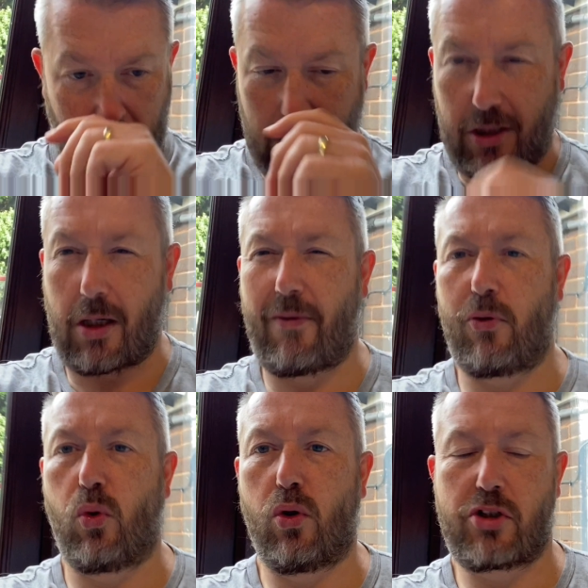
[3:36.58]
because I did a bit of
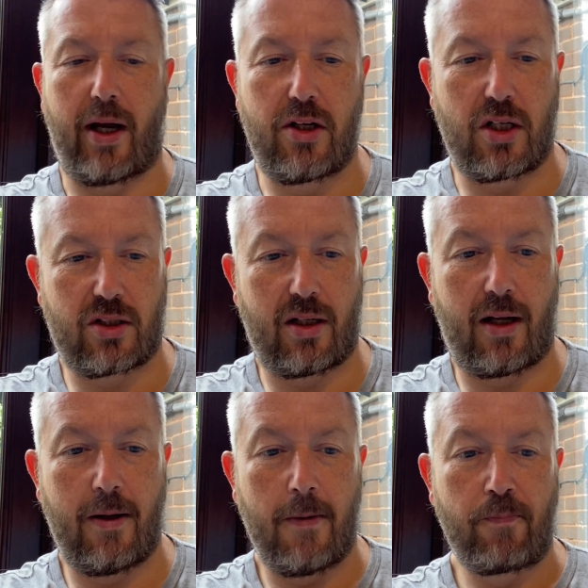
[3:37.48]
a water change
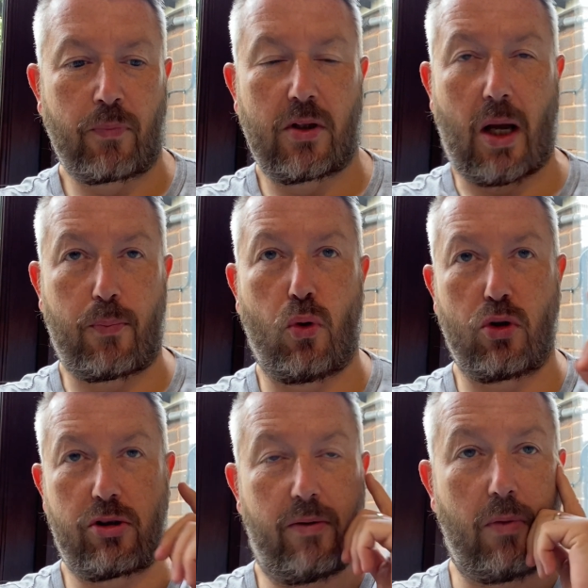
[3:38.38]
yesterday. Tap
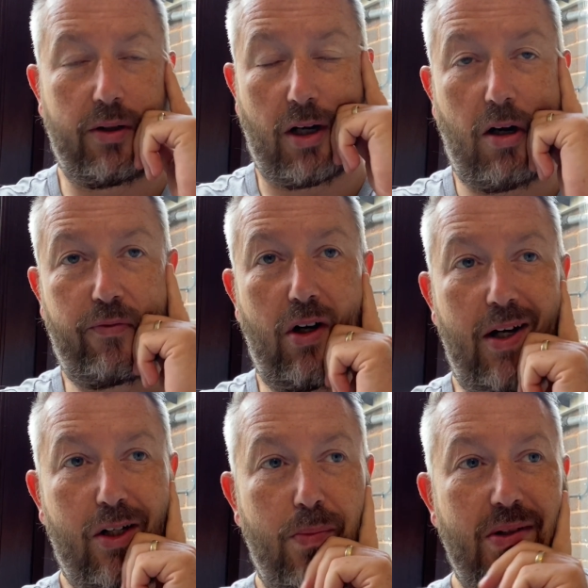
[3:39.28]
water that I've got,
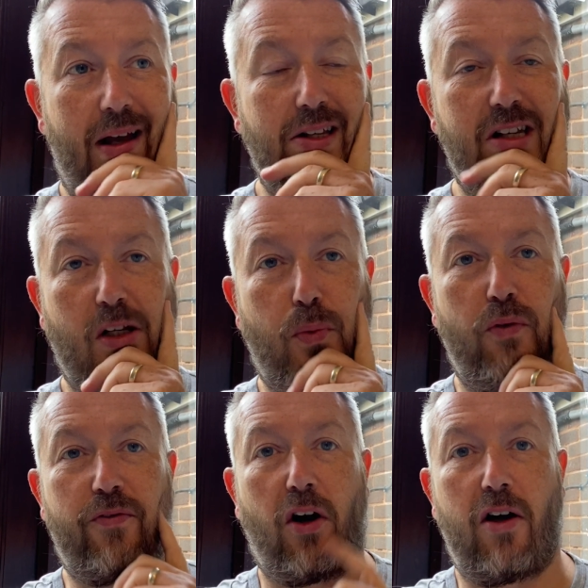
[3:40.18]
it comes out at
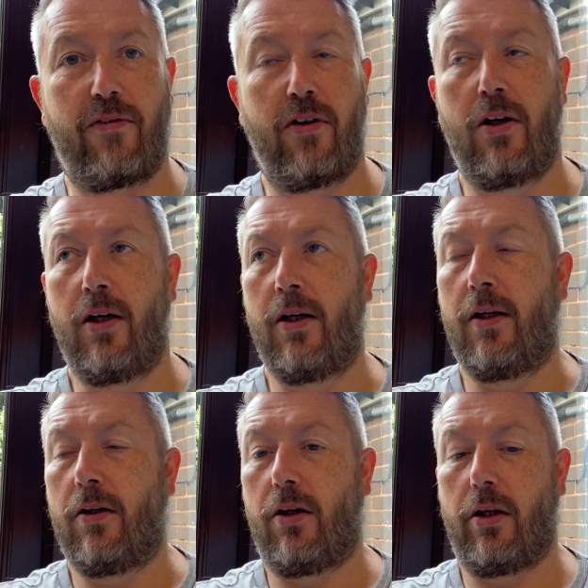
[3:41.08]
6.5
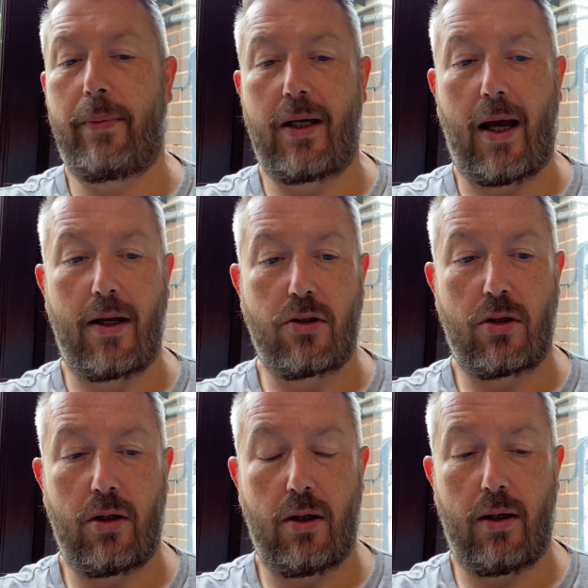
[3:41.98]
on the
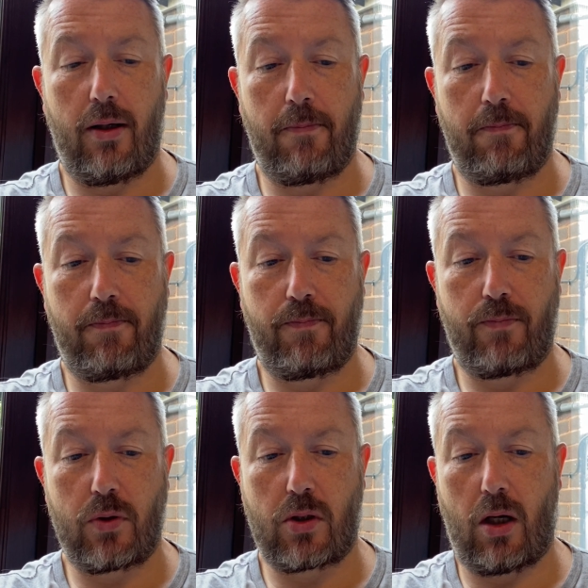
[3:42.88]
pH.
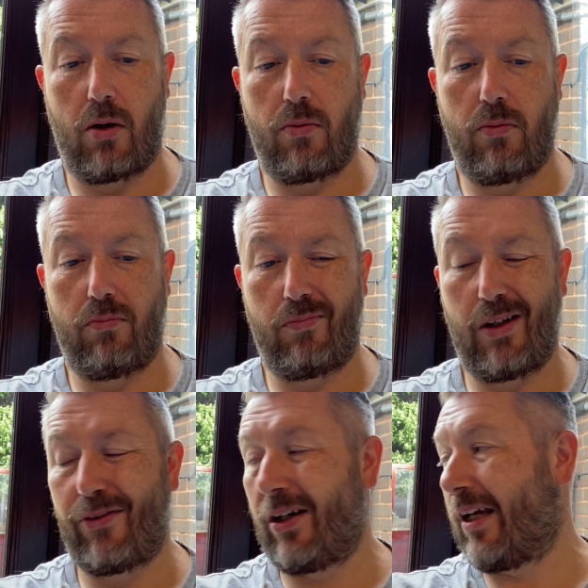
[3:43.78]
So
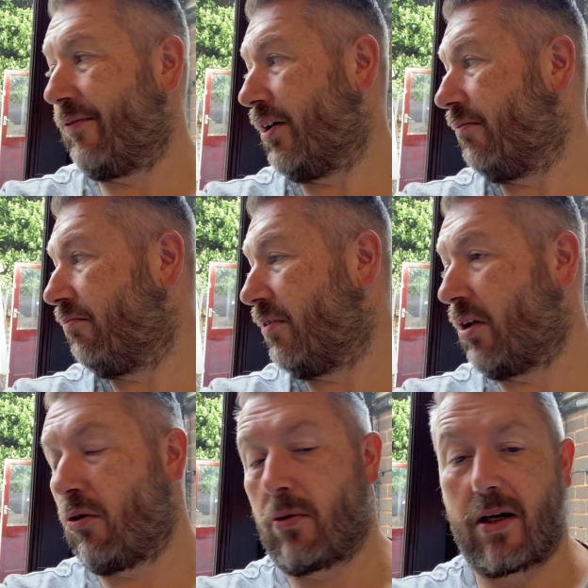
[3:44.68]
if I leave it and
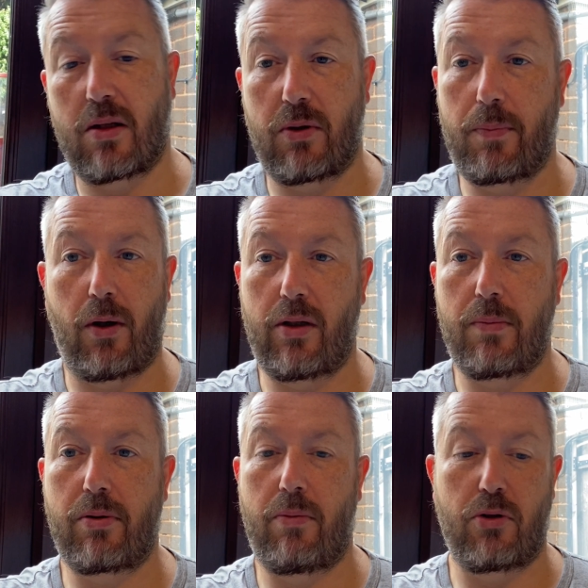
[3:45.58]
don't do anything with the pond, it
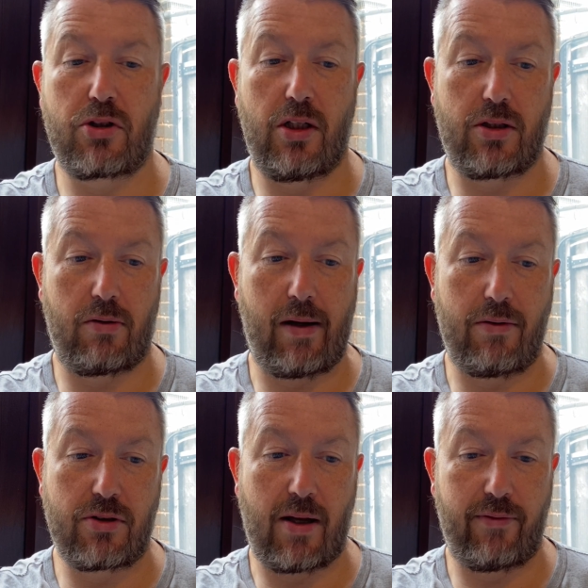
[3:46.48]
pretty much sits at
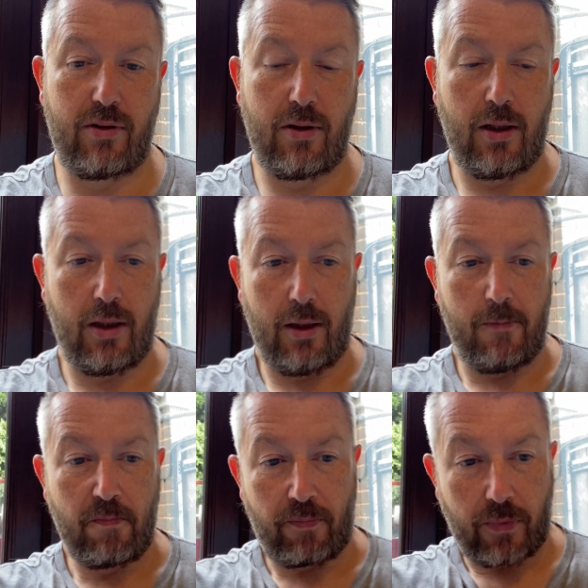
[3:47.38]
around 7.
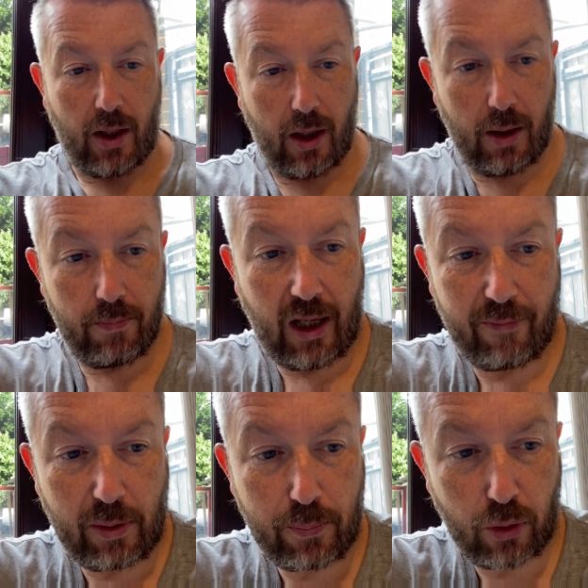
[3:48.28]
I have
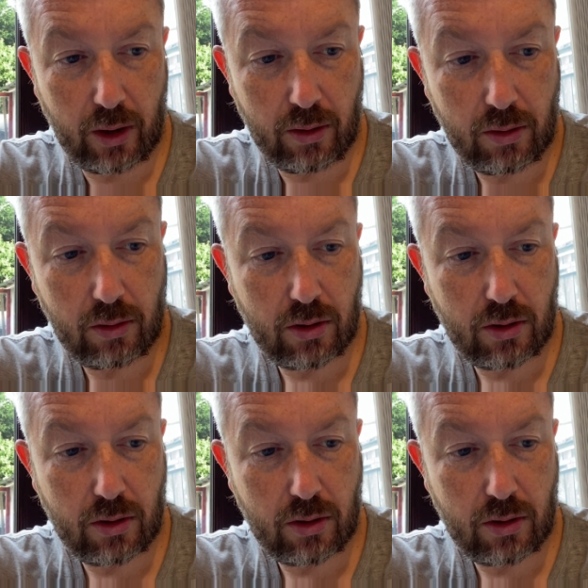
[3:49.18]
been putting